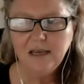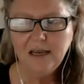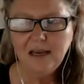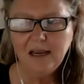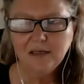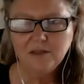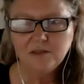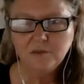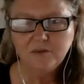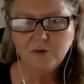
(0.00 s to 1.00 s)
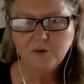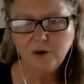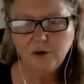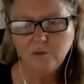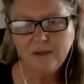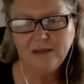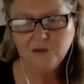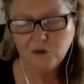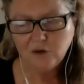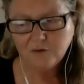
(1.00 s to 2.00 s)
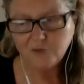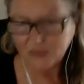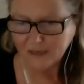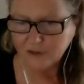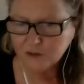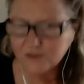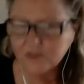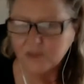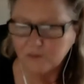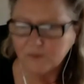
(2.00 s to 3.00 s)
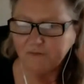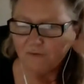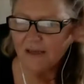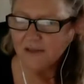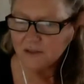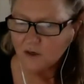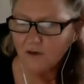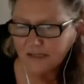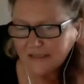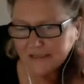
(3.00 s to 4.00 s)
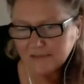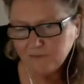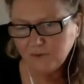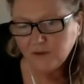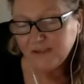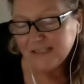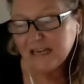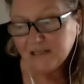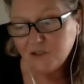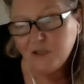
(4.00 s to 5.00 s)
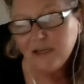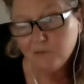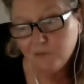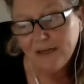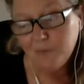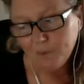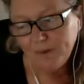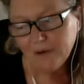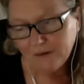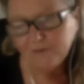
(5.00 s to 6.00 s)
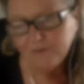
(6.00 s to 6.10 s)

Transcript: And so we've got a range of challenges that we've faced over this last year, really preparing